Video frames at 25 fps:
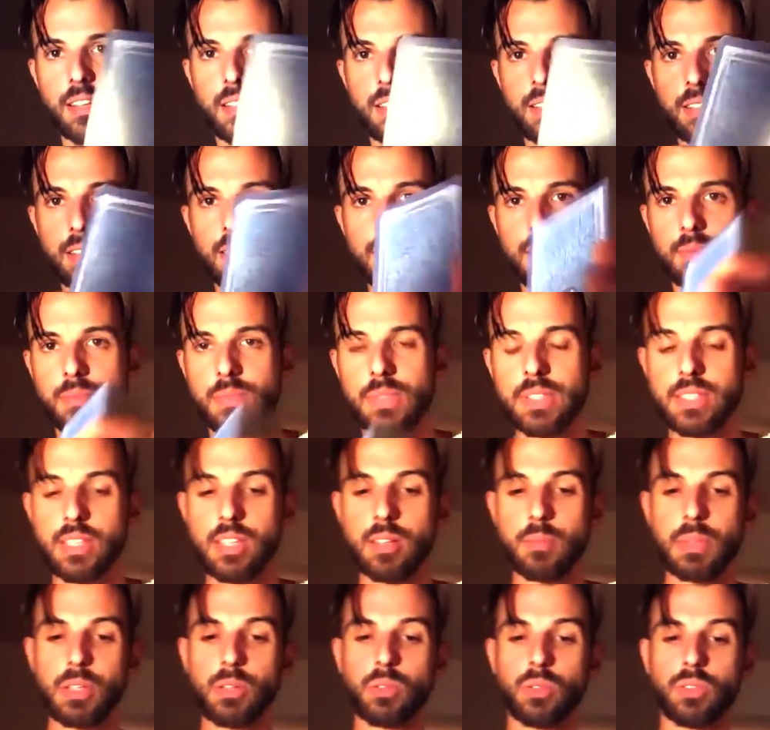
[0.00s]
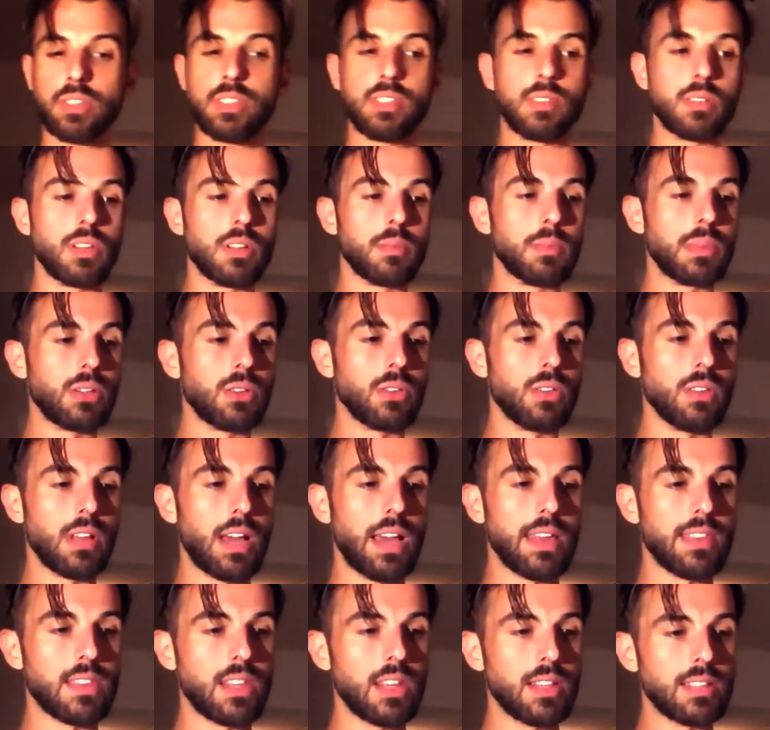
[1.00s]
This is gonna be cool.
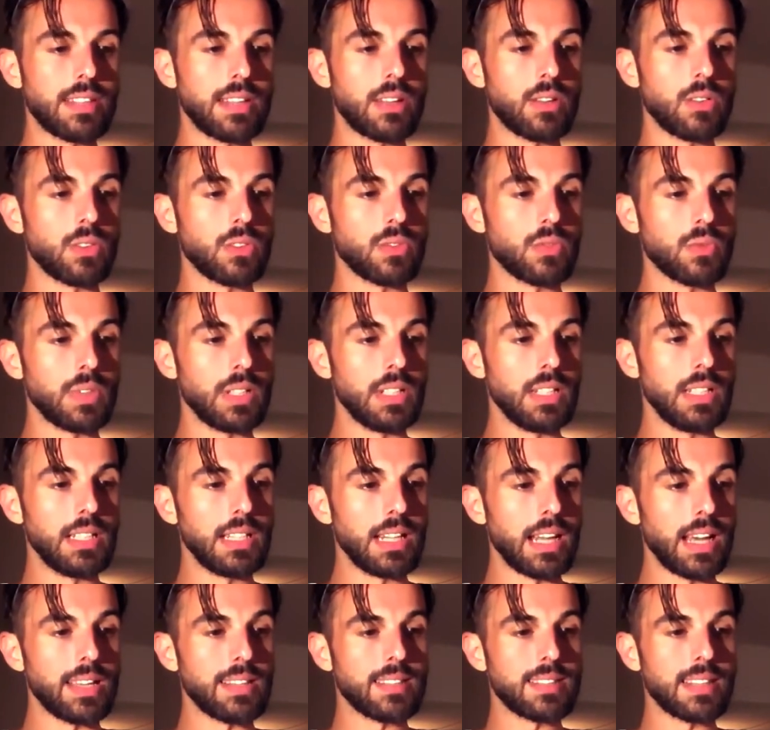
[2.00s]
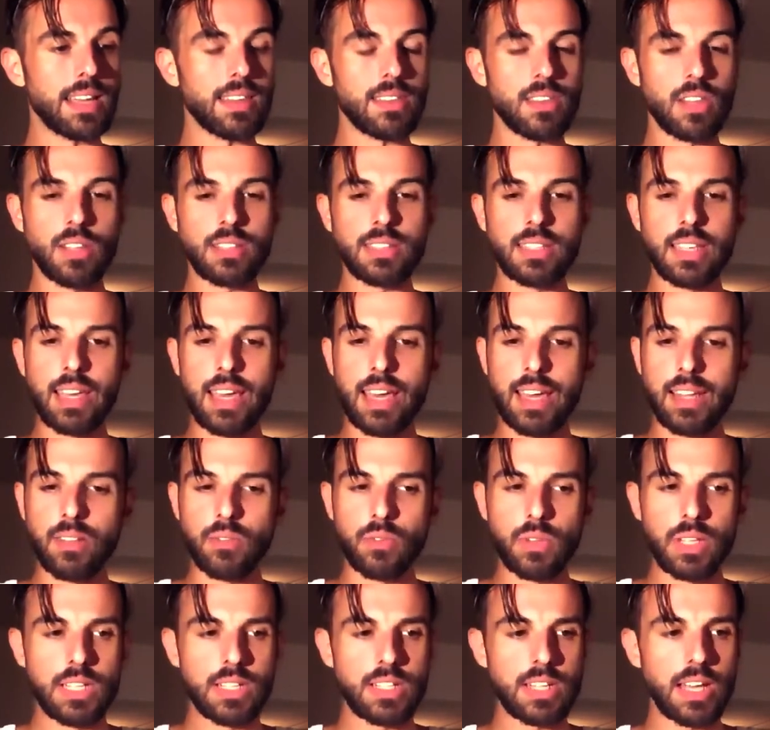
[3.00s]
I thought they looked really nice. I thought they
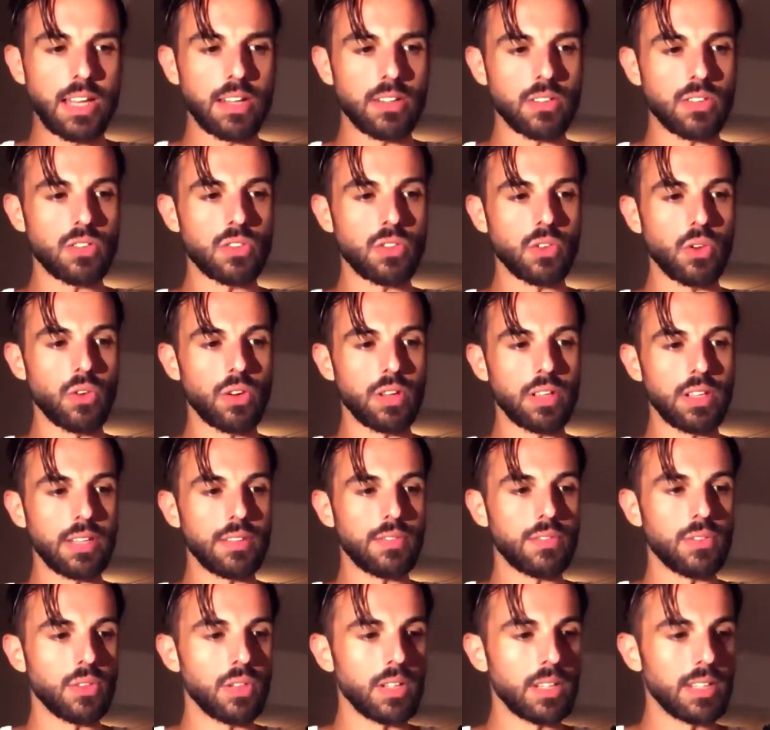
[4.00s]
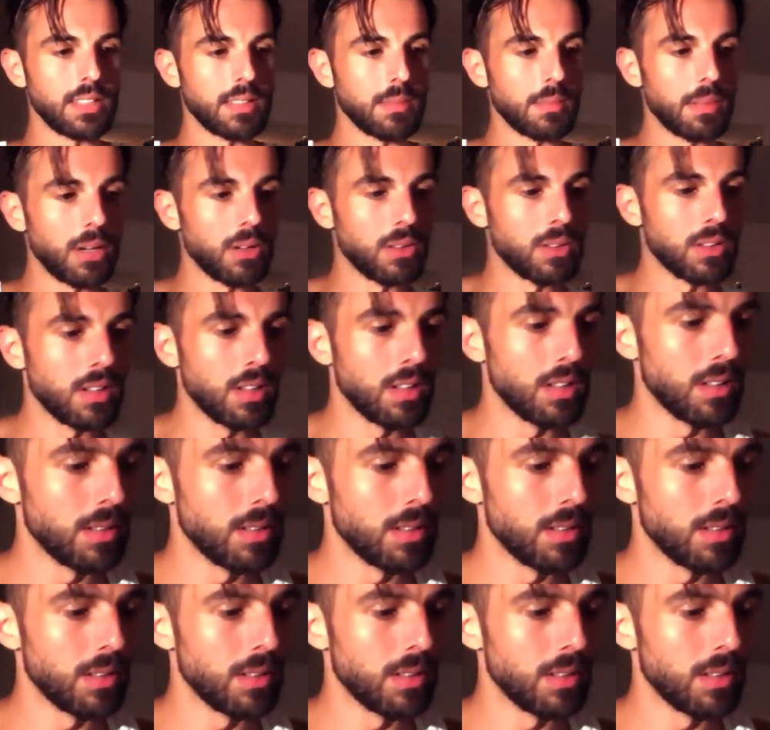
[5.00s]
each had a story if you laid them out.